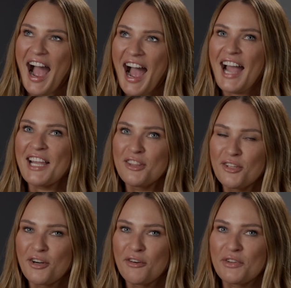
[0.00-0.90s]
I
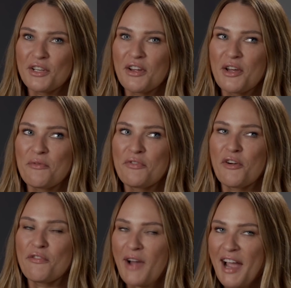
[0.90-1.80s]
love,
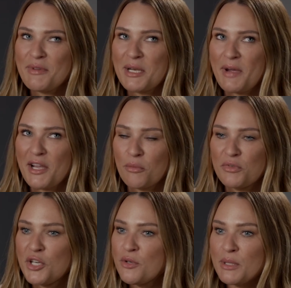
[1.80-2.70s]
for a 5 minute makeup,
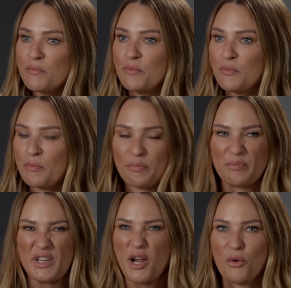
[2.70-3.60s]
using
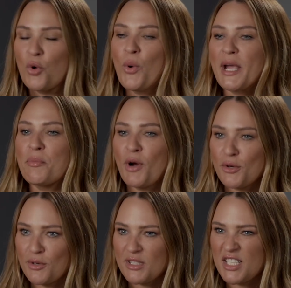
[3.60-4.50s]
quick
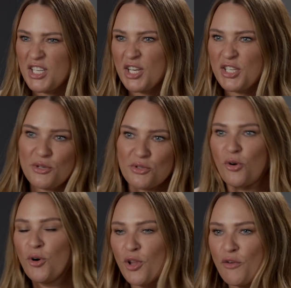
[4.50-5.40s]
products that you can use
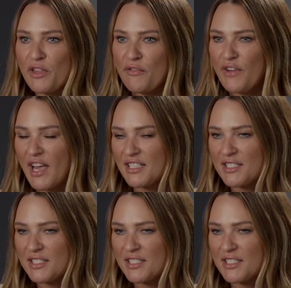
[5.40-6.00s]
all over the face.